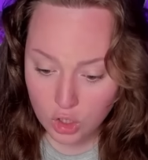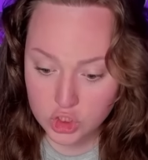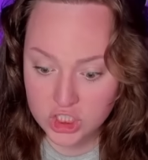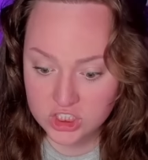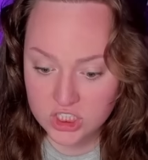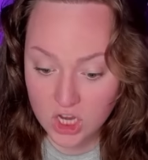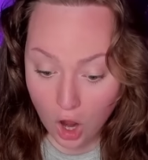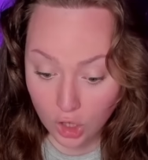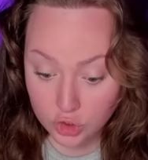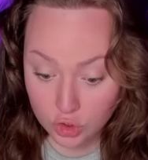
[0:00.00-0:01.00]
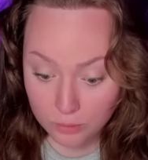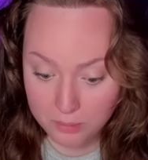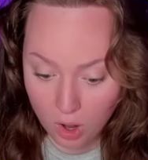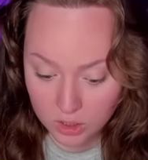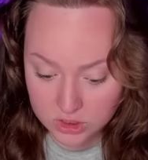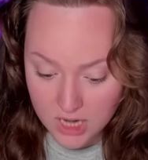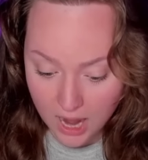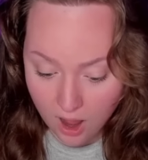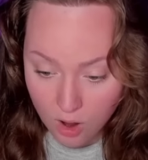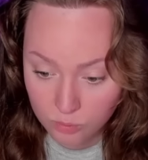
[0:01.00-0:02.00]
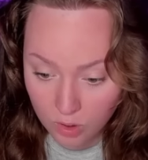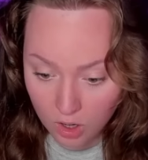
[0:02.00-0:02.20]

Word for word: She's the underboss now.